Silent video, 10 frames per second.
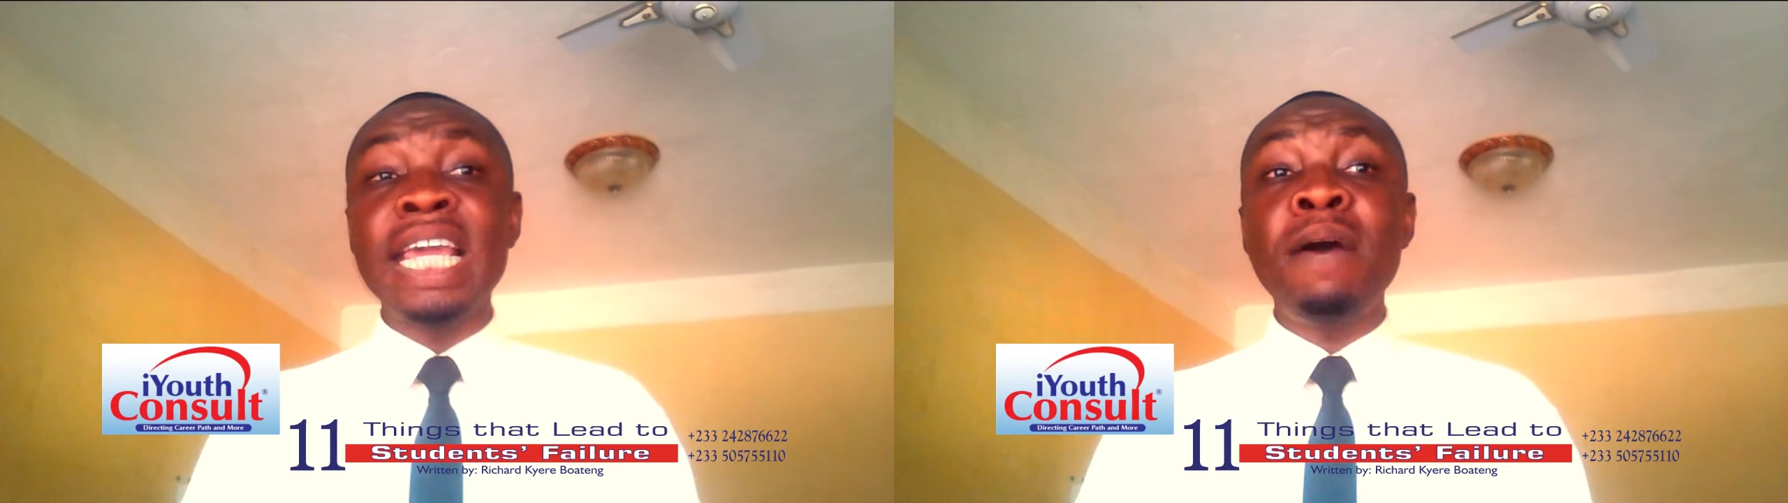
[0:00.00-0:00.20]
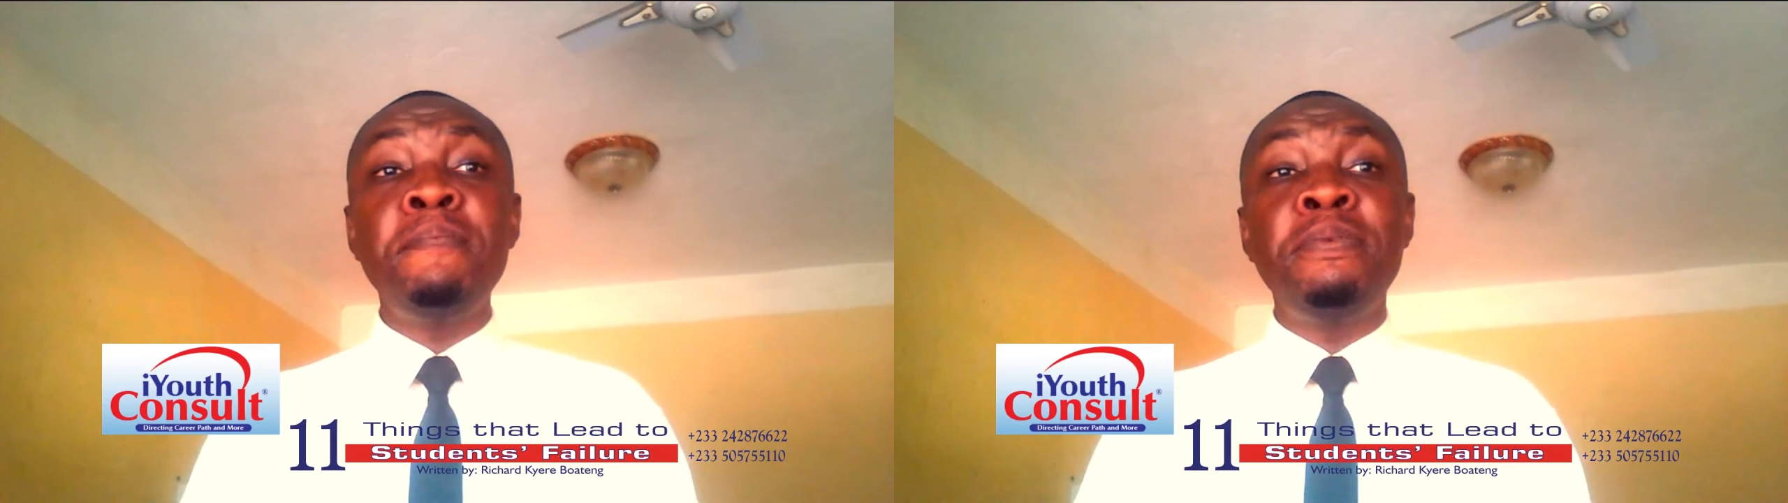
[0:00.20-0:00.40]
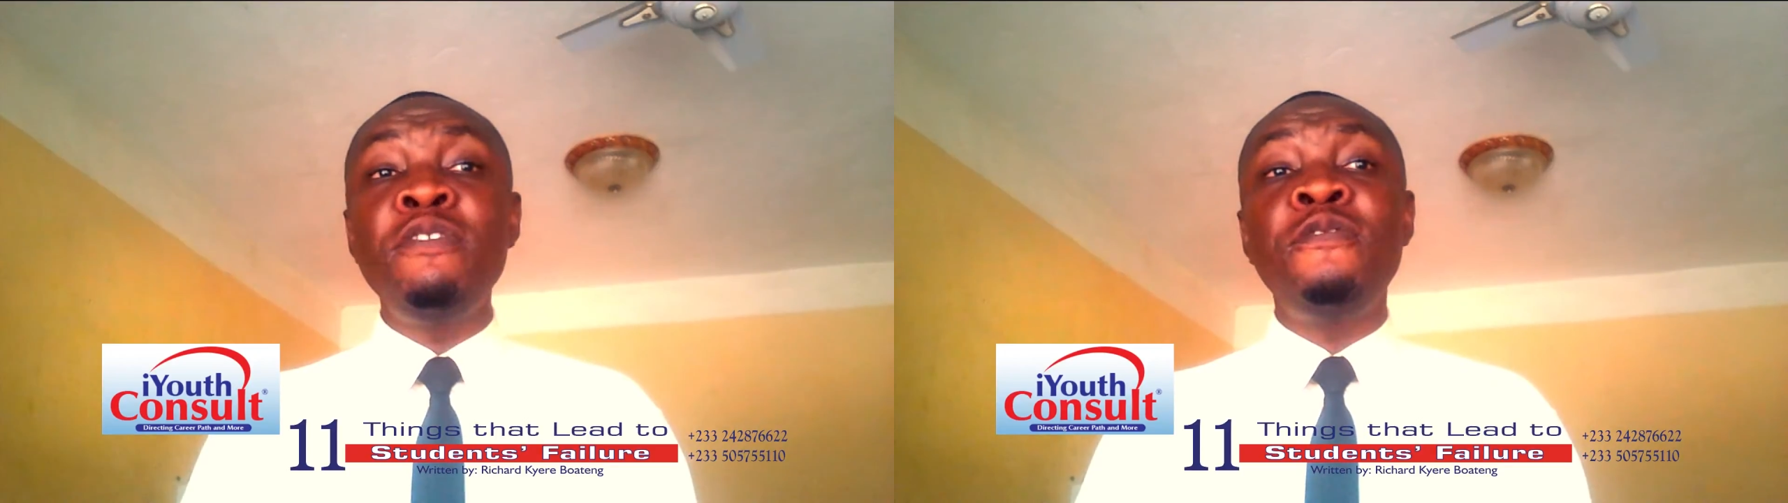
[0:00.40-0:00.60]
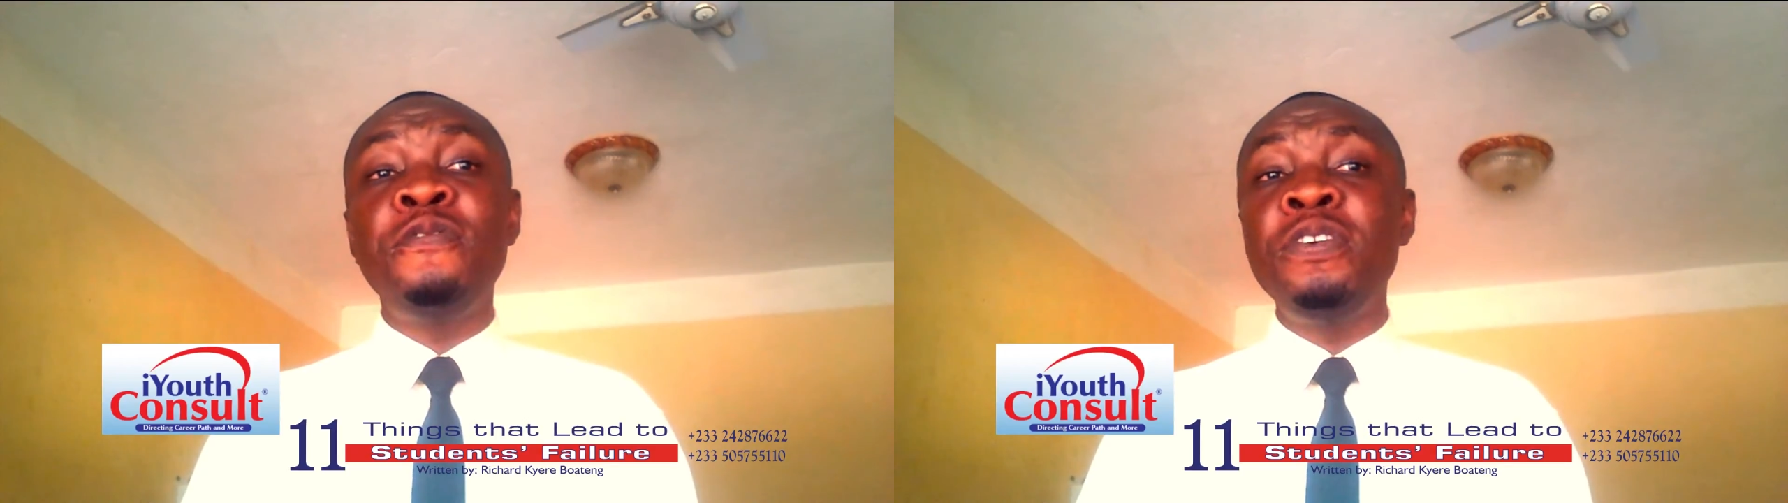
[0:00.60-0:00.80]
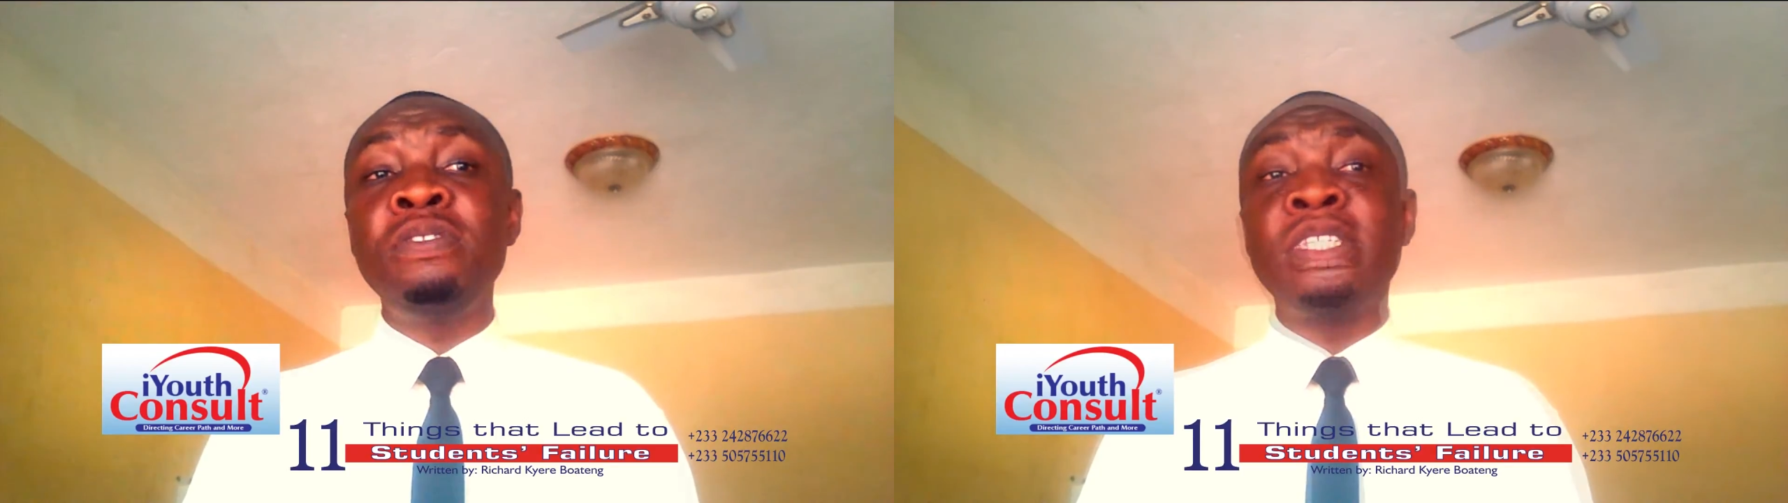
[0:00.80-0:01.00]
can prove
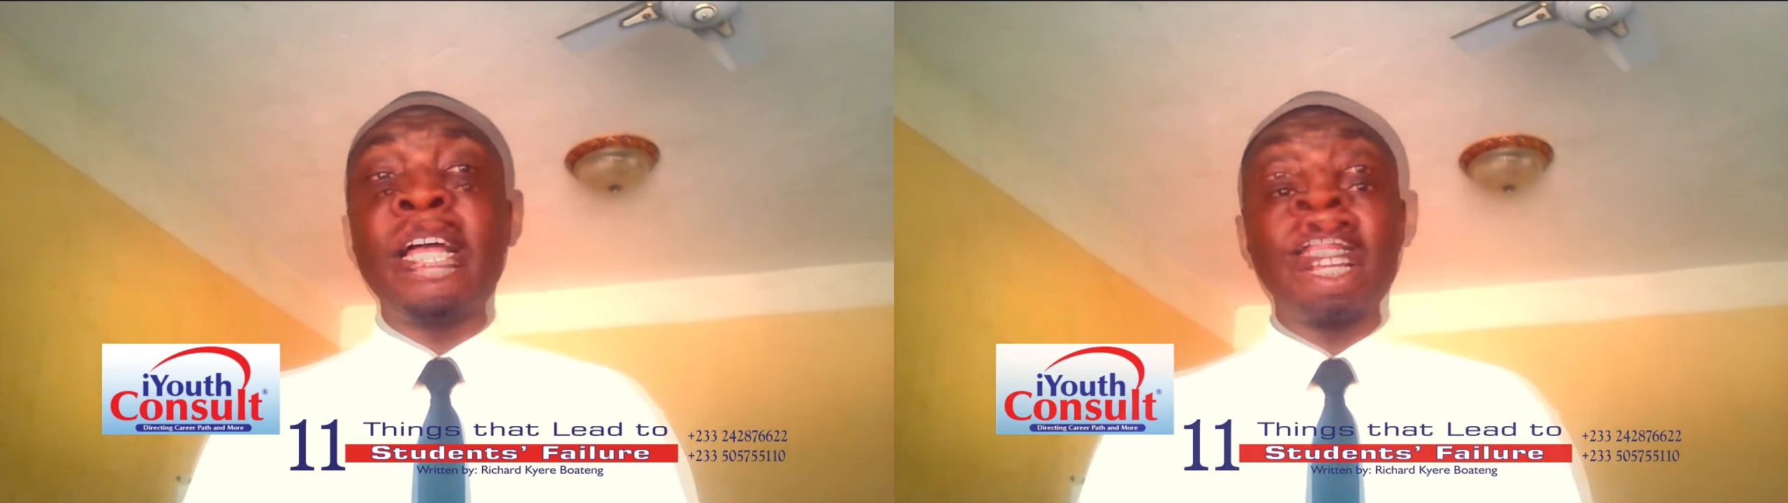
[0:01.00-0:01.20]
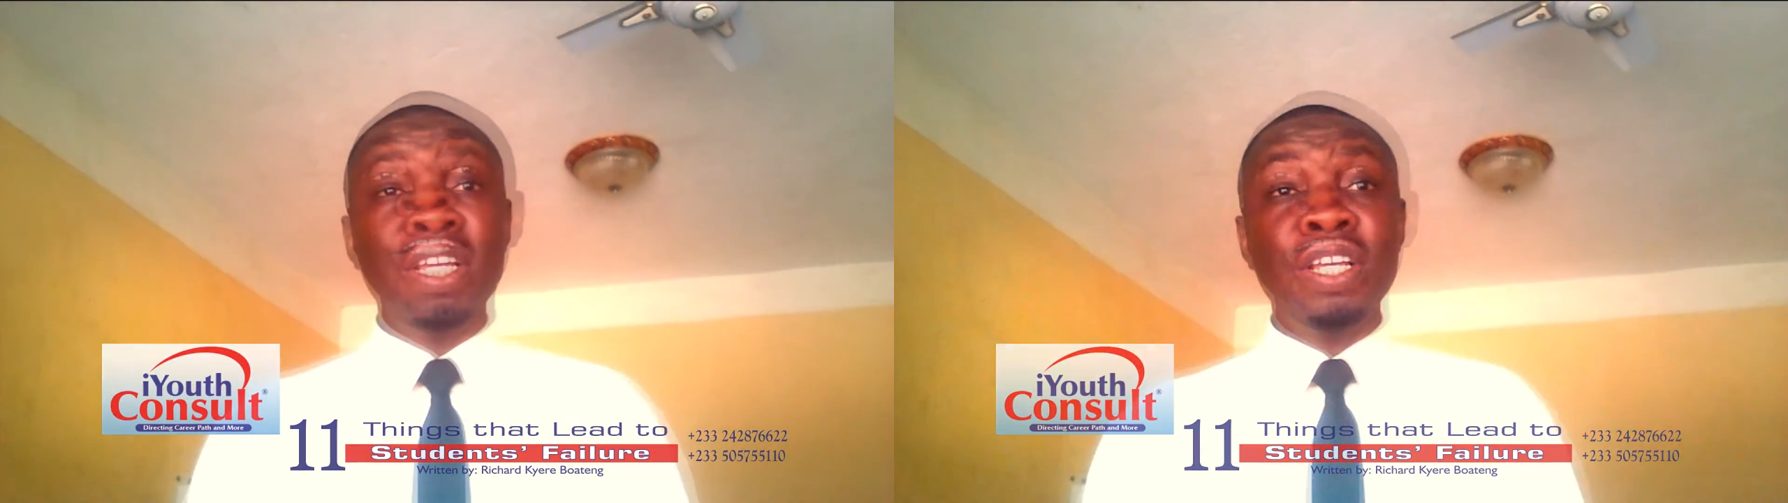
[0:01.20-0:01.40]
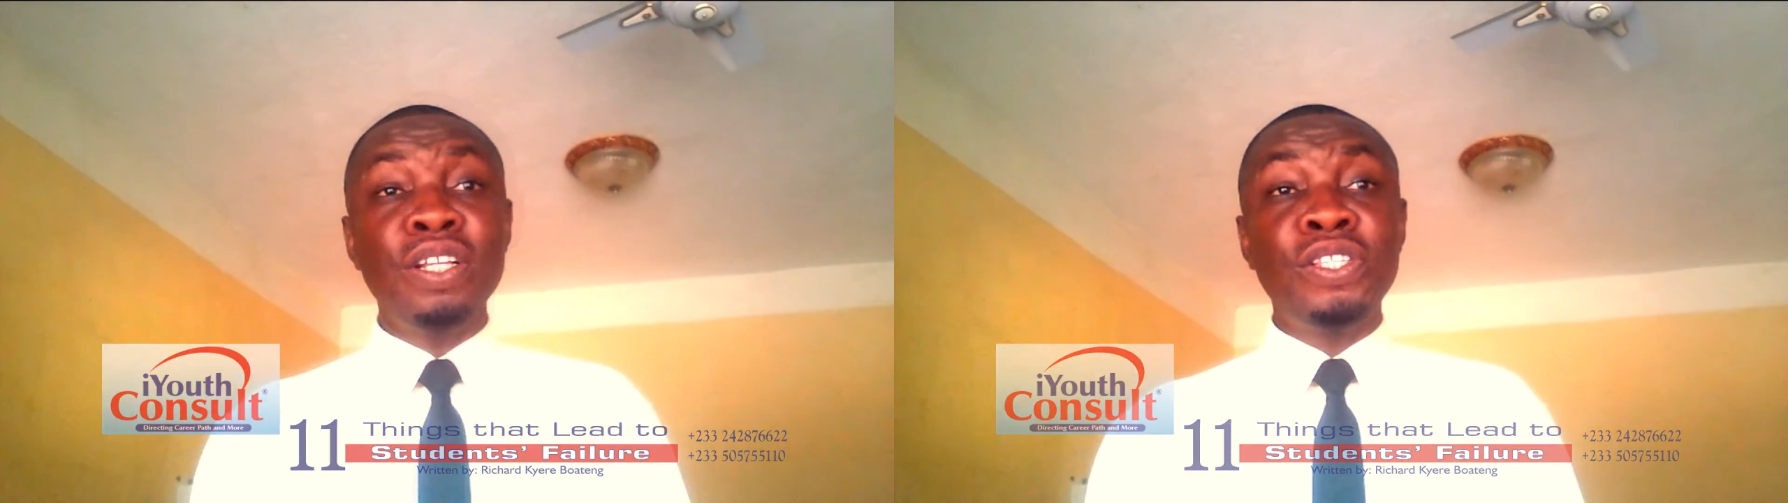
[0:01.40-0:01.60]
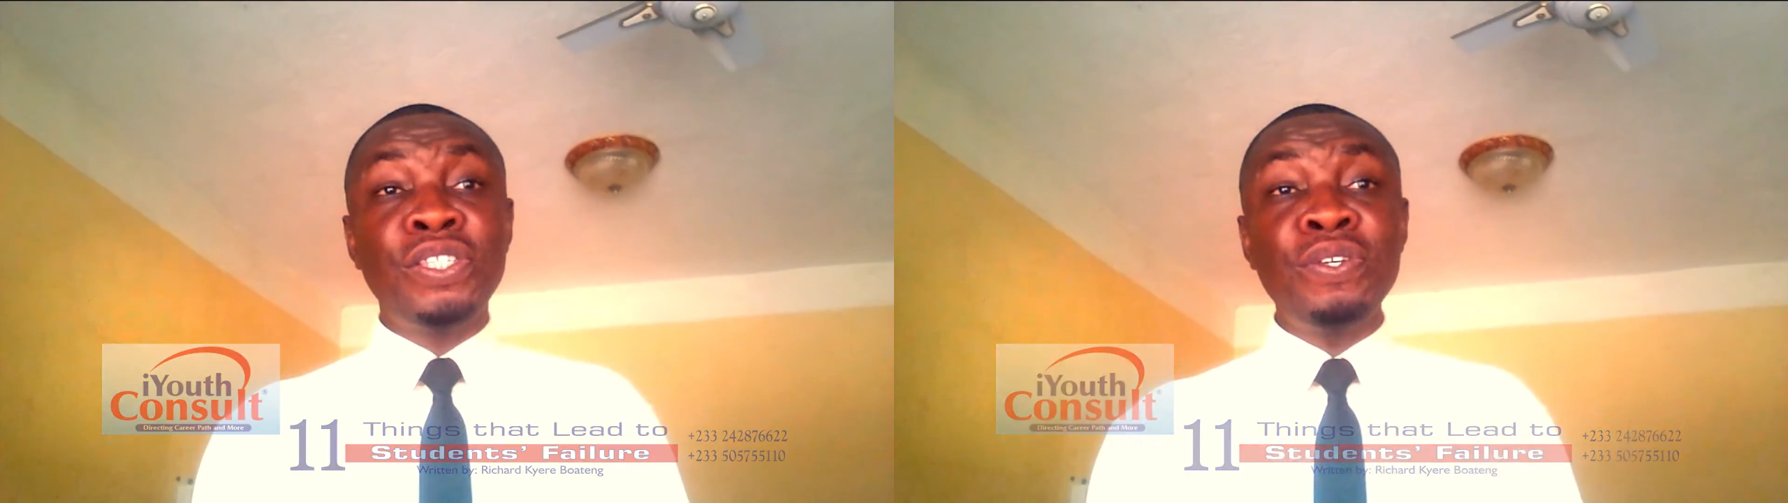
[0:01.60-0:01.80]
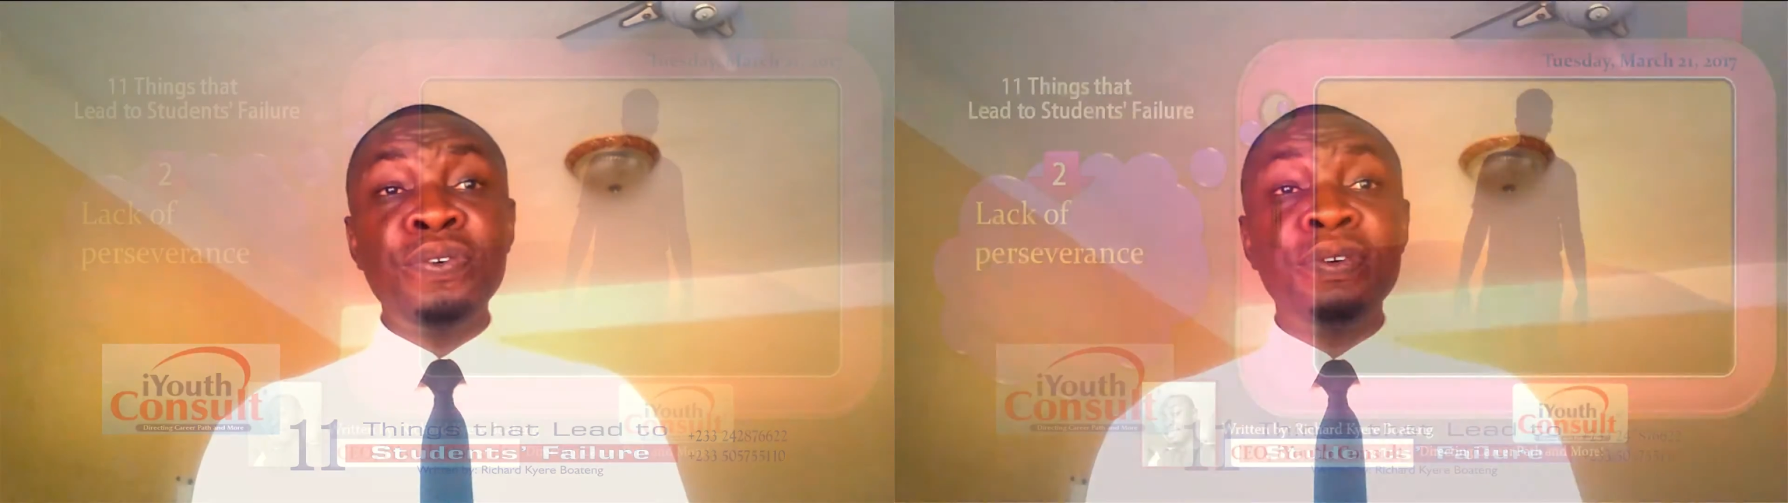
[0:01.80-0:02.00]
futile.
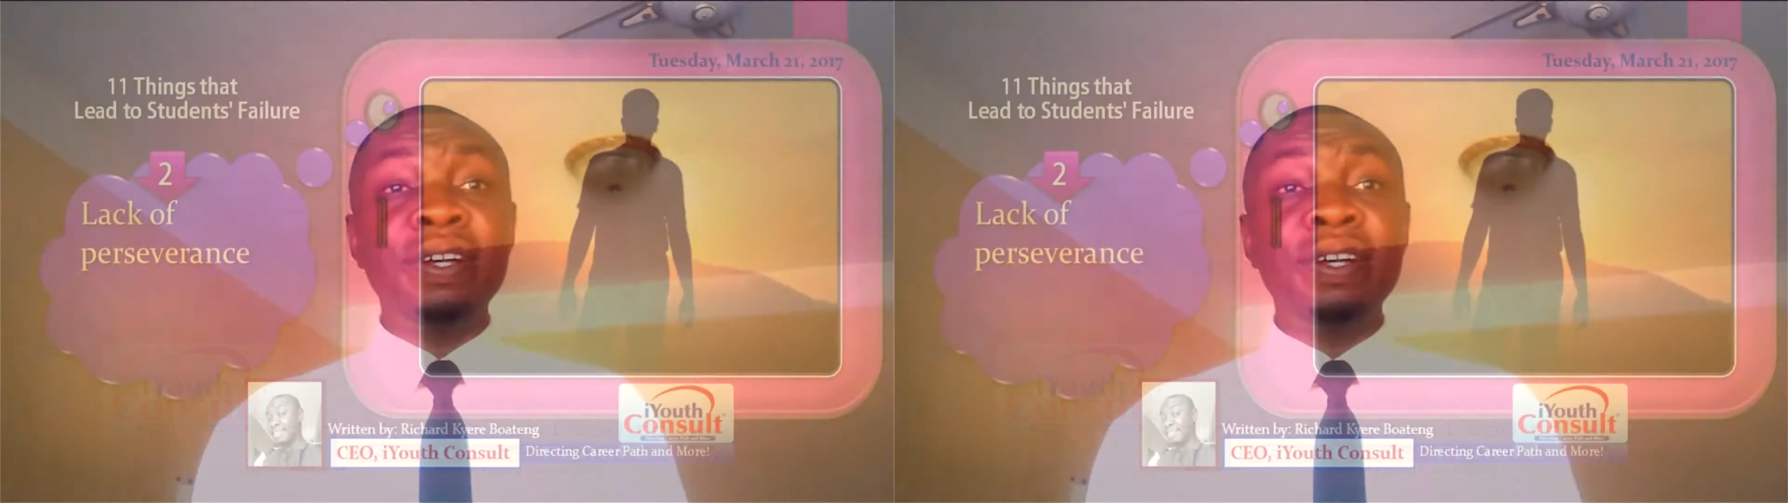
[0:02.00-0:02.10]
2.